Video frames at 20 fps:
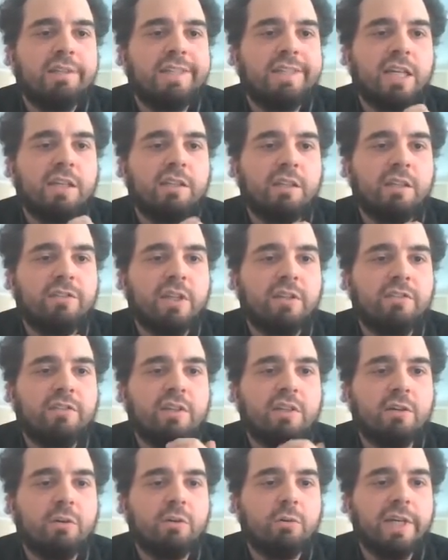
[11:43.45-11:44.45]
data sets
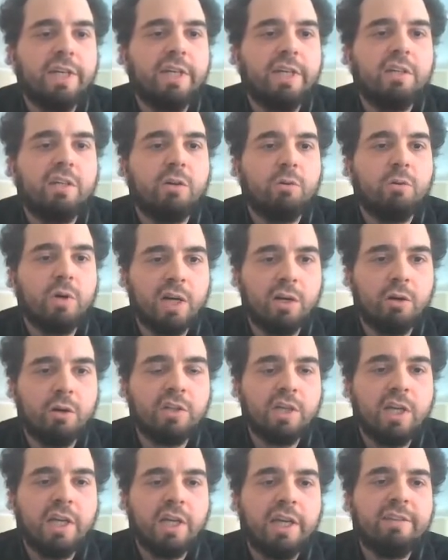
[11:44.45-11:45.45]
that go in and go
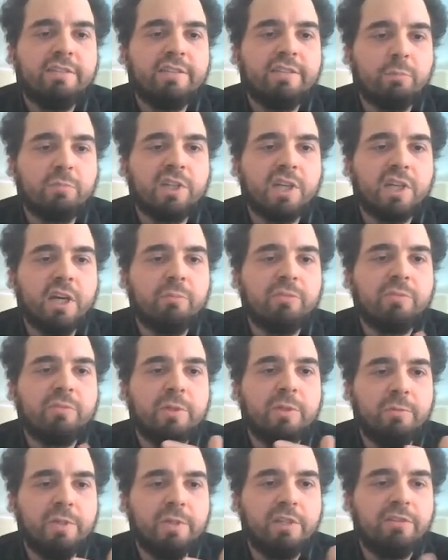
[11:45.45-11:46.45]
out. And sometimes
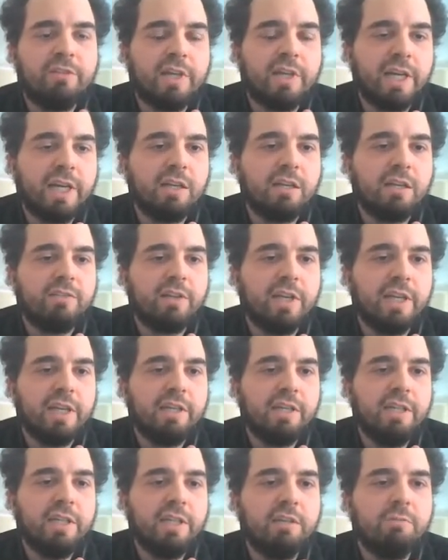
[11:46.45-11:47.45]
between the cycles,
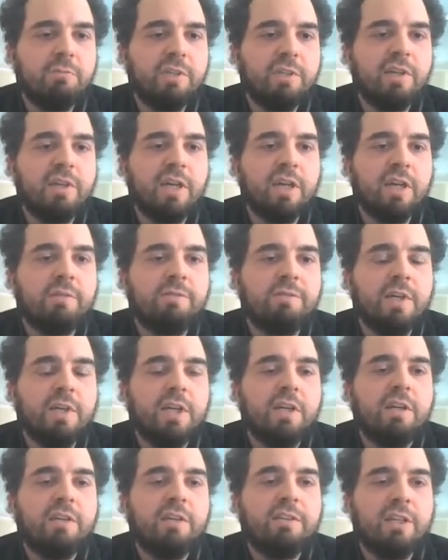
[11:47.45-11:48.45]
like here, we have
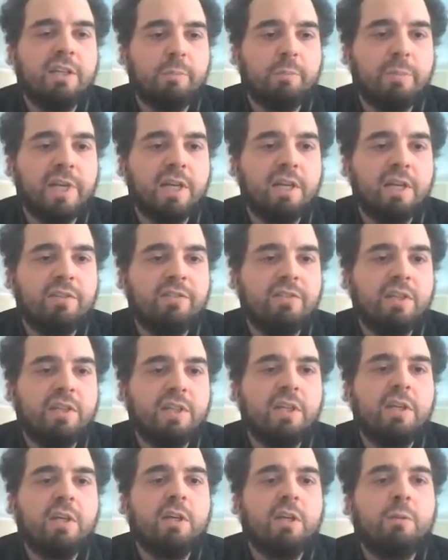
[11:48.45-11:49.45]
the
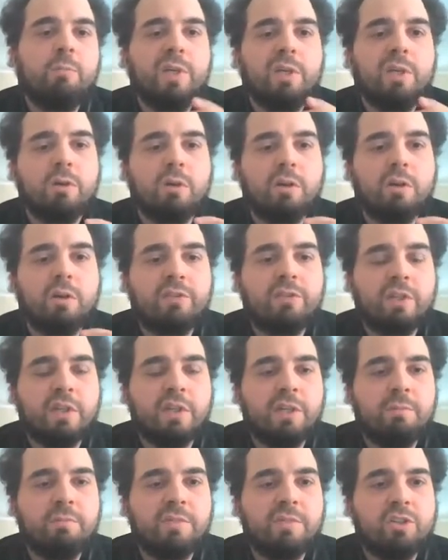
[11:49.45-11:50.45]
dependency because
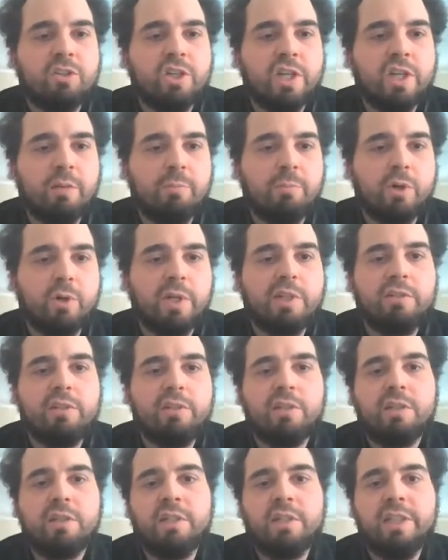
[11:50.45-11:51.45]
the
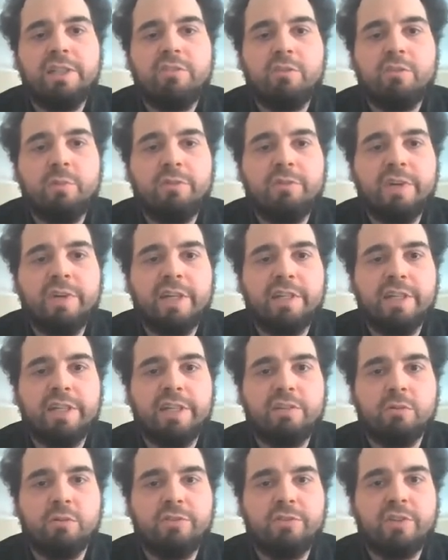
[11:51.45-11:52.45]
checkpoint needs to be fed
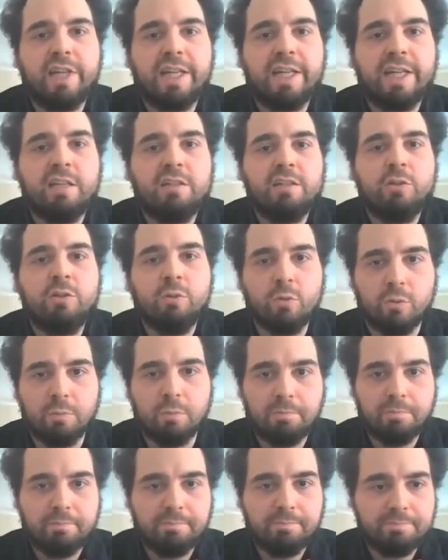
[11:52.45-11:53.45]
into cycle
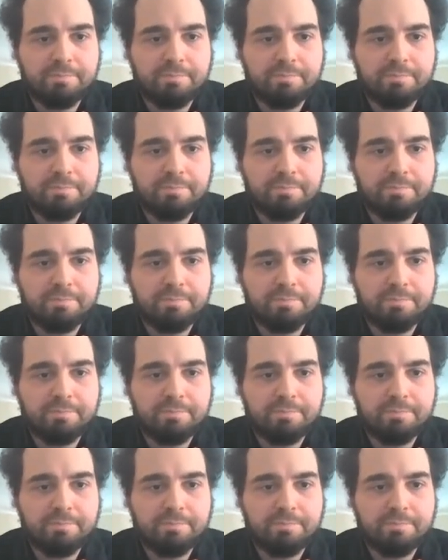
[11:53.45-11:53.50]
2.